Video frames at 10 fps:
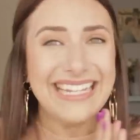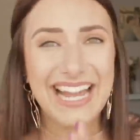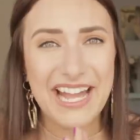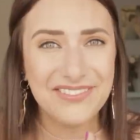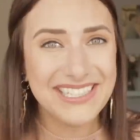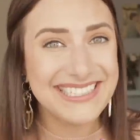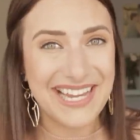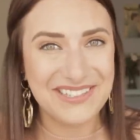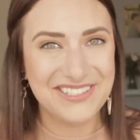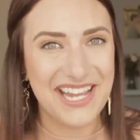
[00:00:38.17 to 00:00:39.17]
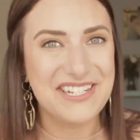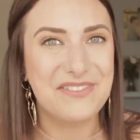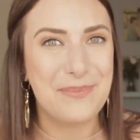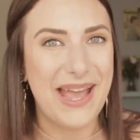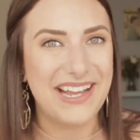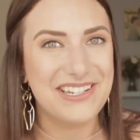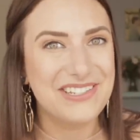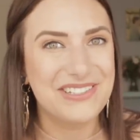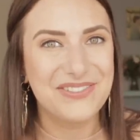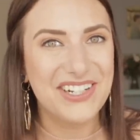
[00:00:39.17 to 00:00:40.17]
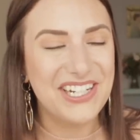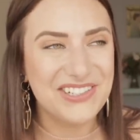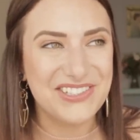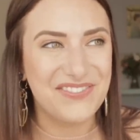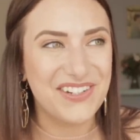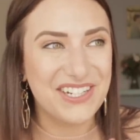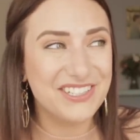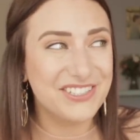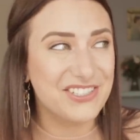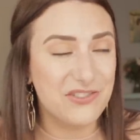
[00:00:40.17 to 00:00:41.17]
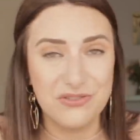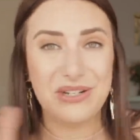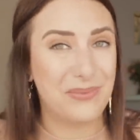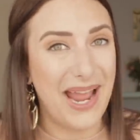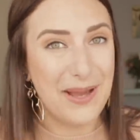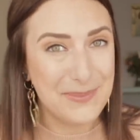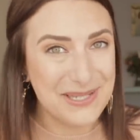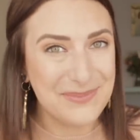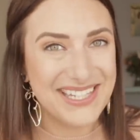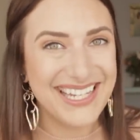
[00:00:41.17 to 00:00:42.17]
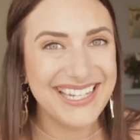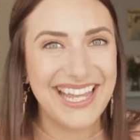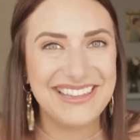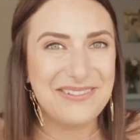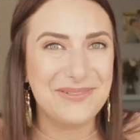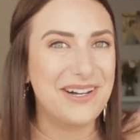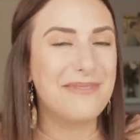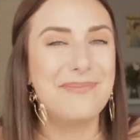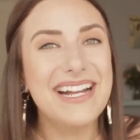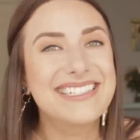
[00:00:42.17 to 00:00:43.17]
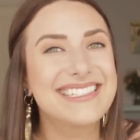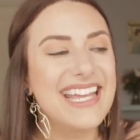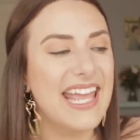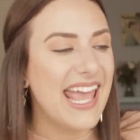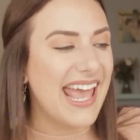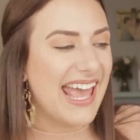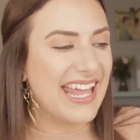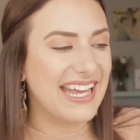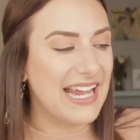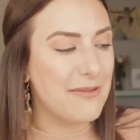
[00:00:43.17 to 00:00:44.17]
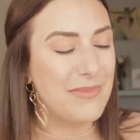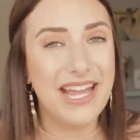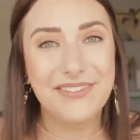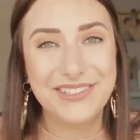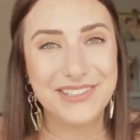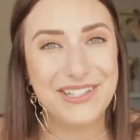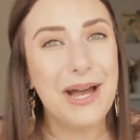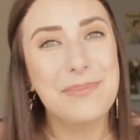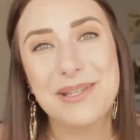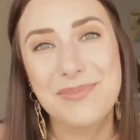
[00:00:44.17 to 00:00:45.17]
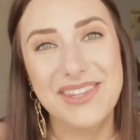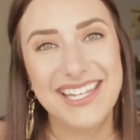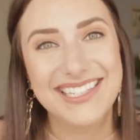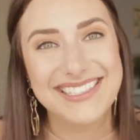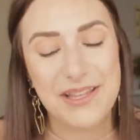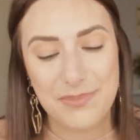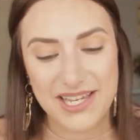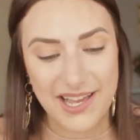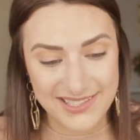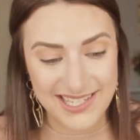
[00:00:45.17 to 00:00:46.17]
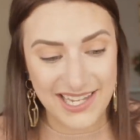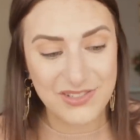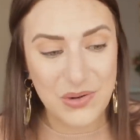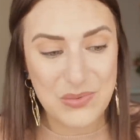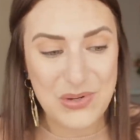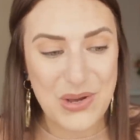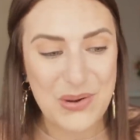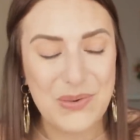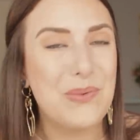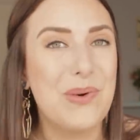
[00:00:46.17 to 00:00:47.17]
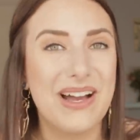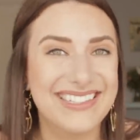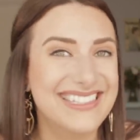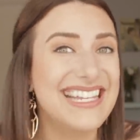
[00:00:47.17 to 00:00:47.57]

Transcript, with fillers: Yeah, I have like nine or 10 different packages over here, so I figured I'll just grab something and then we'll unbox it and I may have to look up some things because I don't know what's